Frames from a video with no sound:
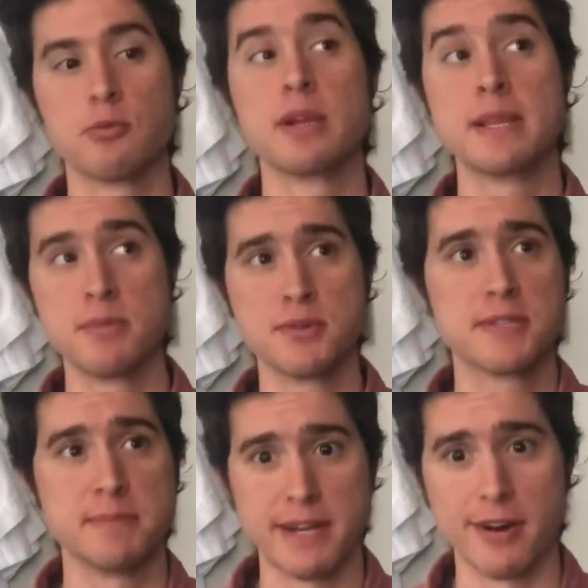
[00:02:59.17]
really
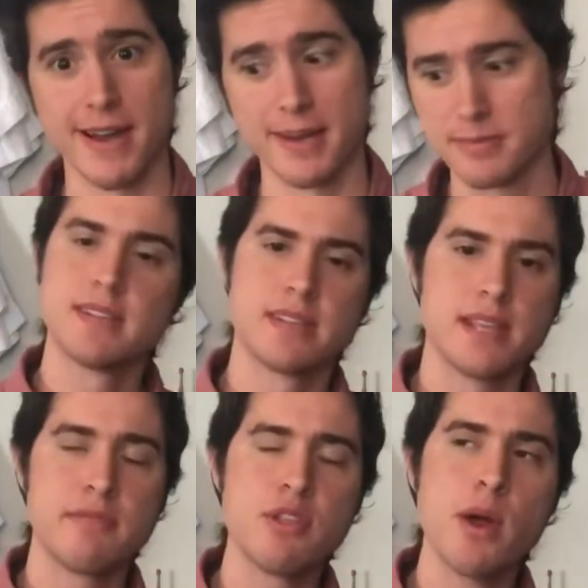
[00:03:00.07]
boosted my grade up.
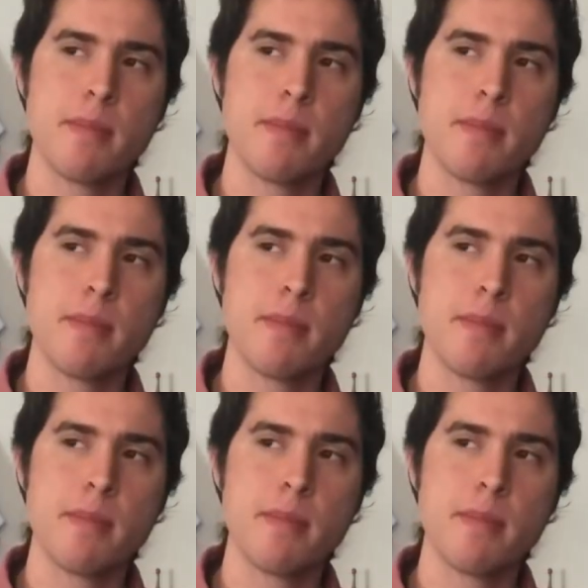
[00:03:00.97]
Even though I